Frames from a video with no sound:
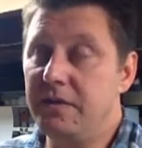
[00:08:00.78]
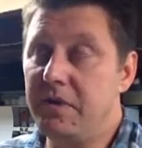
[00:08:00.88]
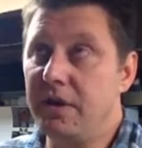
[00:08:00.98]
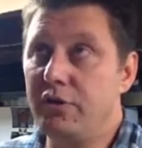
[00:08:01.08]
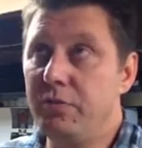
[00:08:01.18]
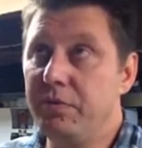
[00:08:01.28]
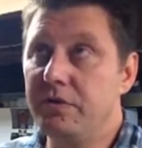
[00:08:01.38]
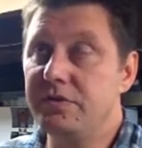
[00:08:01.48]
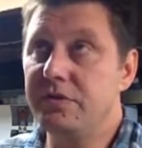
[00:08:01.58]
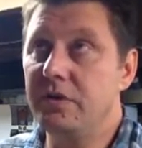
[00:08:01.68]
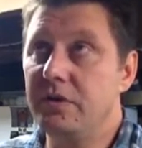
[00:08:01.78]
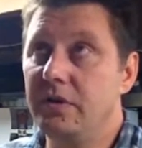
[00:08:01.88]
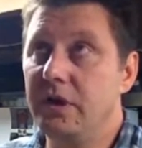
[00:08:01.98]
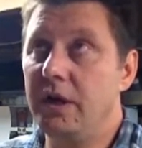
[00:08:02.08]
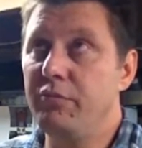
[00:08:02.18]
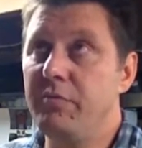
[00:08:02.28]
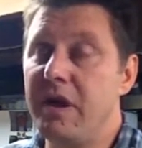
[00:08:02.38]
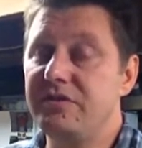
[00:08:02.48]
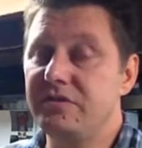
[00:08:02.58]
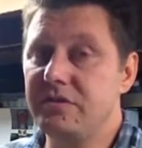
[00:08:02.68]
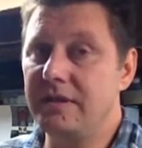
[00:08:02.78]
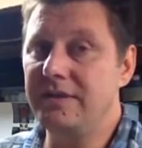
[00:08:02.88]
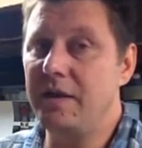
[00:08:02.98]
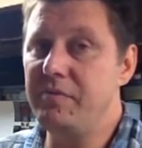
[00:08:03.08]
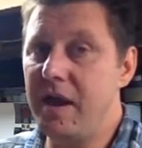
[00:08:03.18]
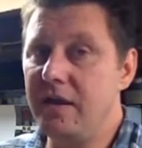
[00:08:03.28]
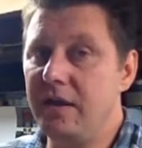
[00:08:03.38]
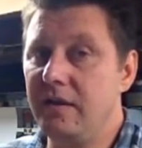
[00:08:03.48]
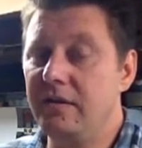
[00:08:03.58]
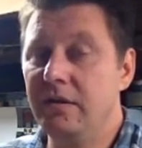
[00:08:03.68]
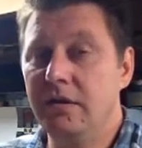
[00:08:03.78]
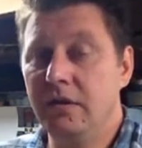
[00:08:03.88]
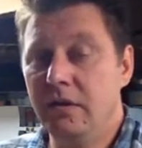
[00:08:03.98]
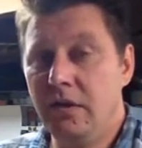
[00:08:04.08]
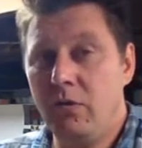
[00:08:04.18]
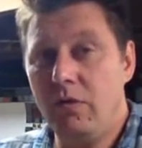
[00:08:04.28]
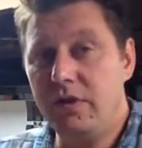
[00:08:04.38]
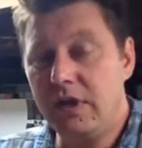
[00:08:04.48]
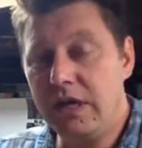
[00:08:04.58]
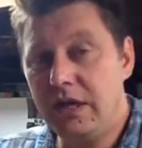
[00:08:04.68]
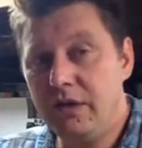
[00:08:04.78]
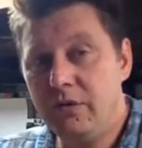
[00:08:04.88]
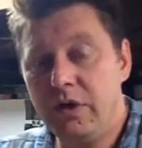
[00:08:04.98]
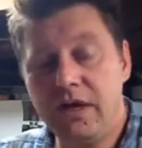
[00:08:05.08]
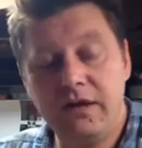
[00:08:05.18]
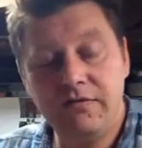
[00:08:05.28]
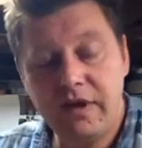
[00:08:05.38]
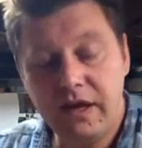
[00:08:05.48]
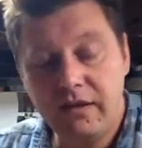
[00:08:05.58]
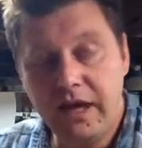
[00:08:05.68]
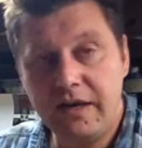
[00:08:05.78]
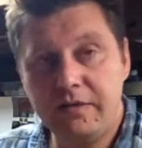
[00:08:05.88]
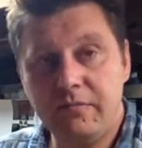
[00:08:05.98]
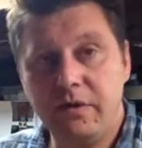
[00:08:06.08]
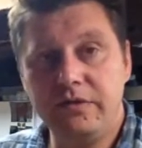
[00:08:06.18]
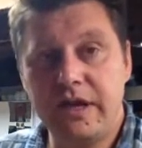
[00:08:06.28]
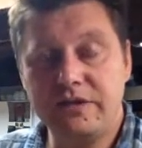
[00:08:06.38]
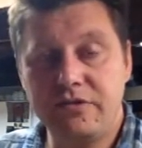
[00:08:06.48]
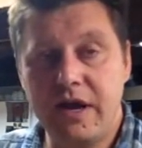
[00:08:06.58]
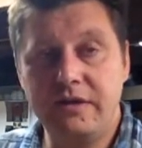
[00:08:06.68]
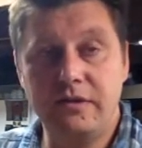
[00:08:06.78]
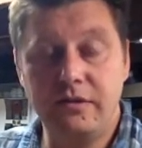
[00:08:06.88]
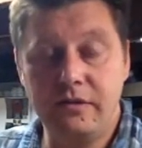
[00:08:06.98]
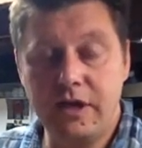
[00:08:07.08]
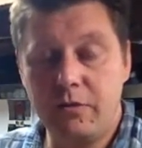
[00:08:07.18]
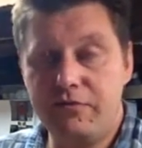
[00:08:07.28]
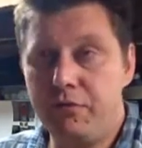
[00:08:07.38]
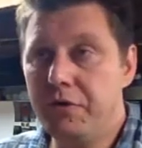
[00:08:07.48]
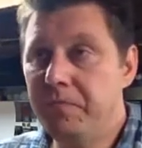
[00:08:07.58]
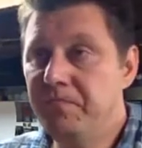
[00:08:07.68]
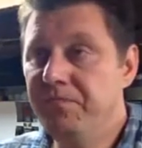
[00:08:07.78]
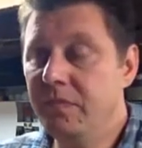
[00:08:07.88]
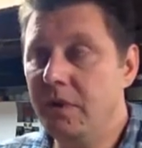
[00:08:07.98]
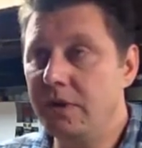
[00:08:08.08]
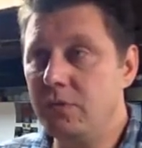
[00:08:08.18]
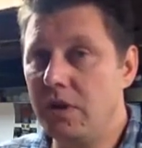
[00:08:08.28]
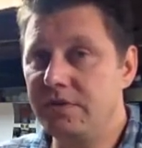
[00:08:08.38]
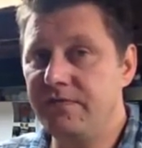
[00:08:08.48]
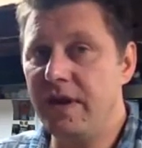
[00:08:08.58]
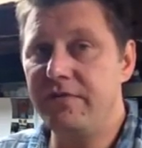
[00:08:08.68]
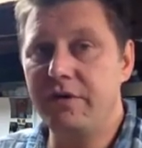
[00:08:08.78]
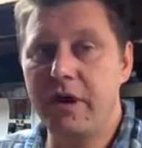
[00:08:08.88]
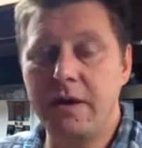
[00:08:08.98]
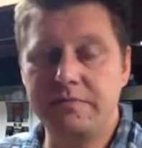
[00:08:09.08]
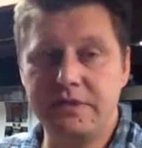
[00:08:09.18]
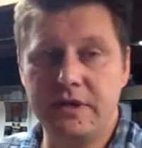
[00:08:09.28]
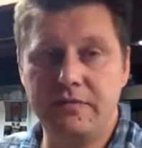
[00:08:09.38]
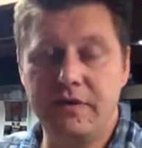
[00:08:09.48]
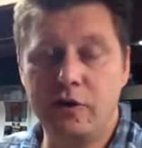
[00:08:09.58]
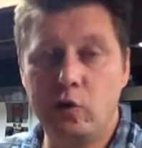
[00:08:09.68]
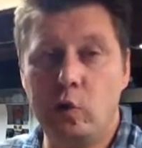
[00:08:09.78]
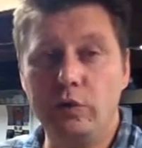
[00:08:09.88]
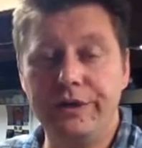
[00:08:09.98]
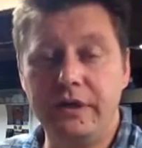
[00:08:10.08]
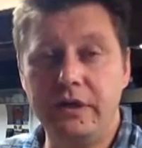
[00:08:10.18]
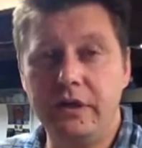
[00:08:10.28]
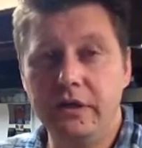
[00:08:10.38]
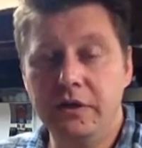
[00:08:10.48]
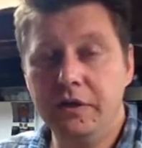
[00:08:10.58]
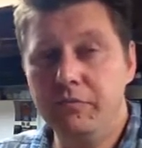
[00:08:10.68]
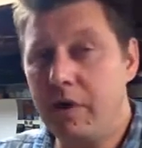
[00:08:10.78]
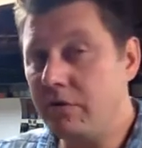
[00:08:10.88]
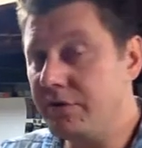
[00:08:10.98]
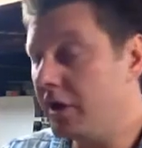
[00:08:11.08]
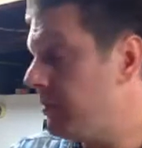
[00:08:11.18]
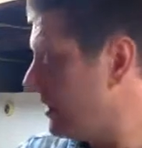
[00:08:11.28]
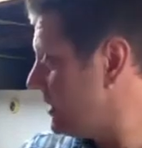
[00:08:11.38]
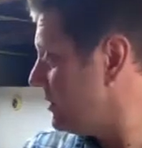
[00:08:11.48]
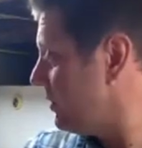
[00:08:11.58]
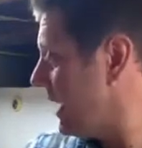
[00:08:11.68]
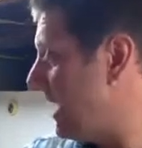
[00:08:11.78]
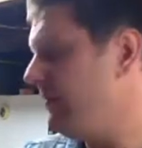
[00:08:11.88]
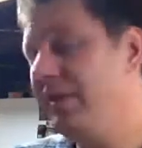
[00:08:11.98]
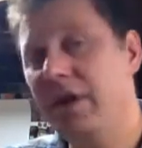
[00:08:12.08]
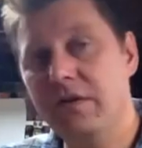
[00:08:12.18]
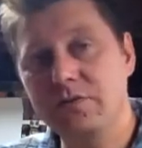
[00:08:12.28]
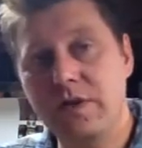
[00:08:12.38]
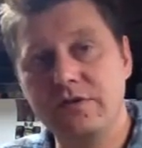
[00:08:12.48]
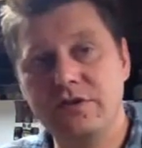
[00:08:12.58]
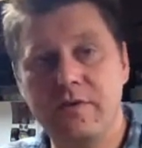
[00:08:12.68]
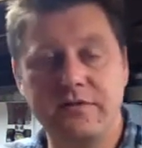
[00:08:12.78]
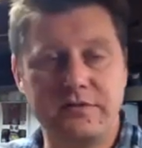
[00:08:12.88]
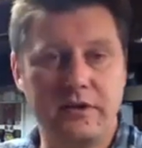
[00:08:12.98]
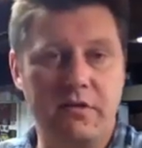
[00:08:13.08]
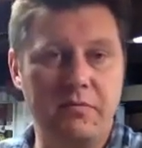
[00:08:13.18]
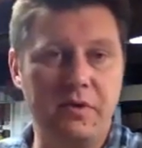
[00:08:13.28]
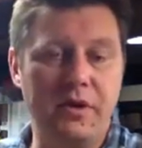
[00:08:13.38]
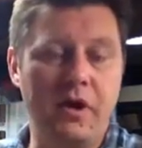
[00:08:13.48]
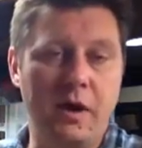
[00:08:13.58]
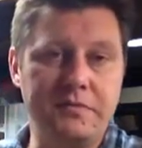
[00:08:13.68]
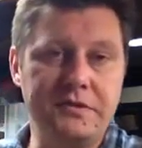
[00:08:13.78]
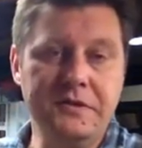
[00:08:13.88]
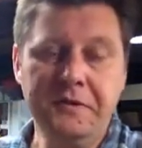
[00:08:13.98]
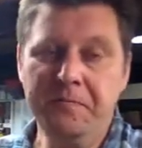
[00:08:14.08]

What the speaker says: going to be a Cooper's Brewmaster Select IPA kit with 1 kilo of light malt extract in liquid form, as well as 500 grams of golden brown sugar, because that's what I have here, as well as 2 ounces of Green Bullet hops.